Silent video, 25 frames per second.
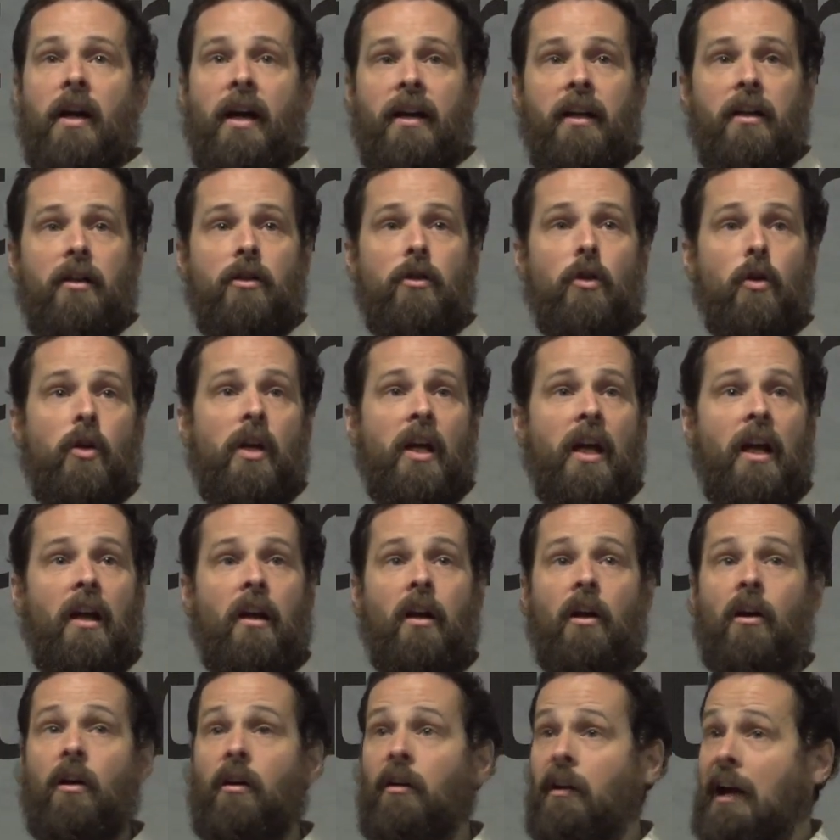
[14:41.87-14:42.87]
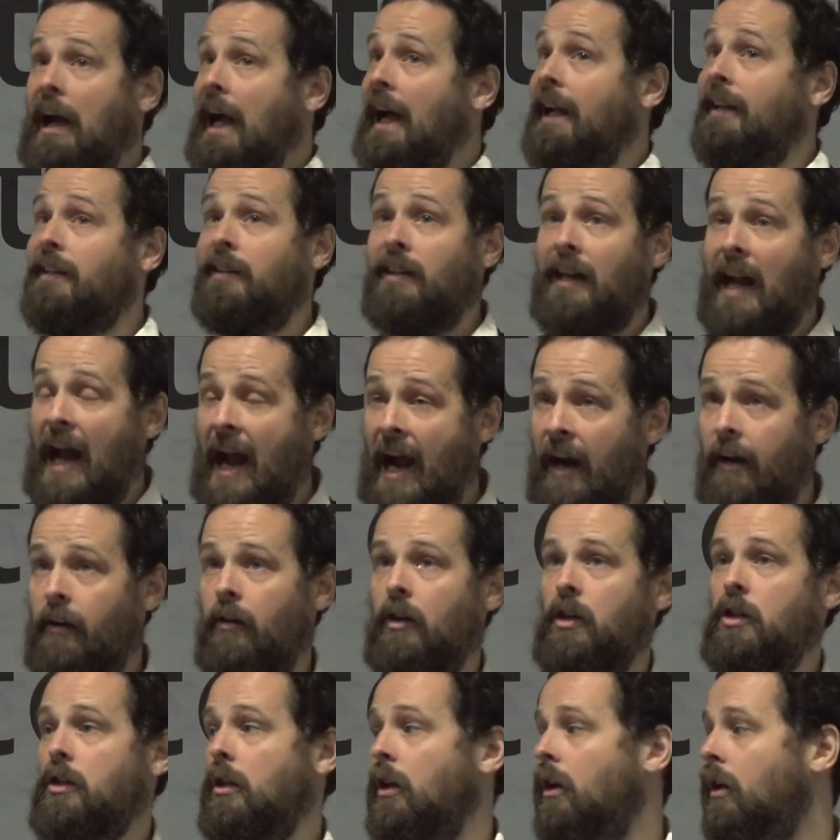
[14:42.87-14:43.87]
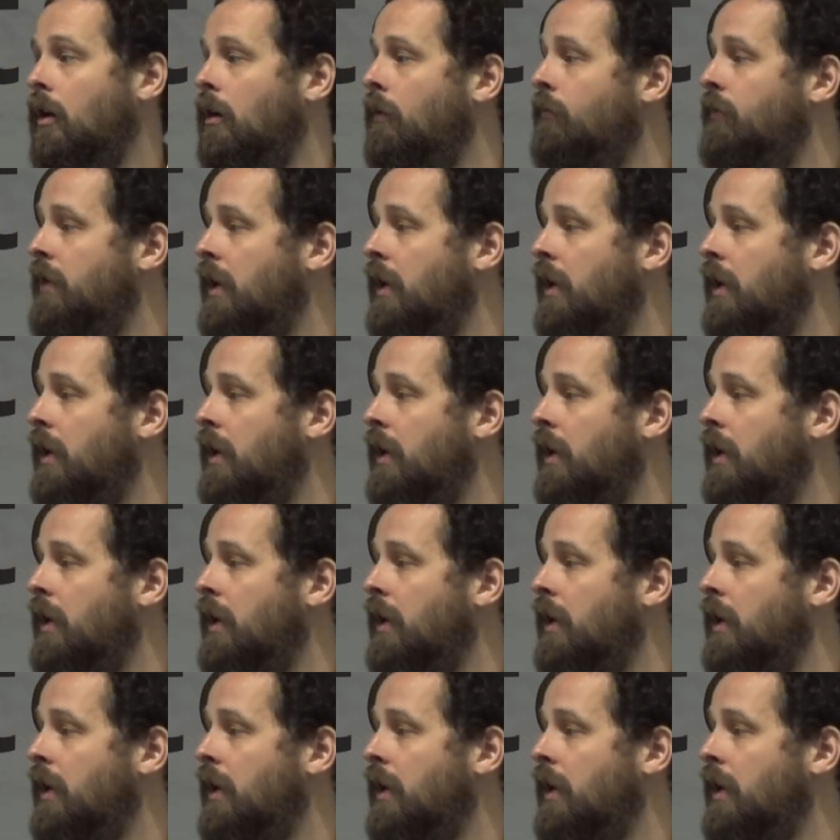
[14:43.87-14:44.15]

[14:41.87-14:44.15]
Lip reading: and in UK law and in Irish law,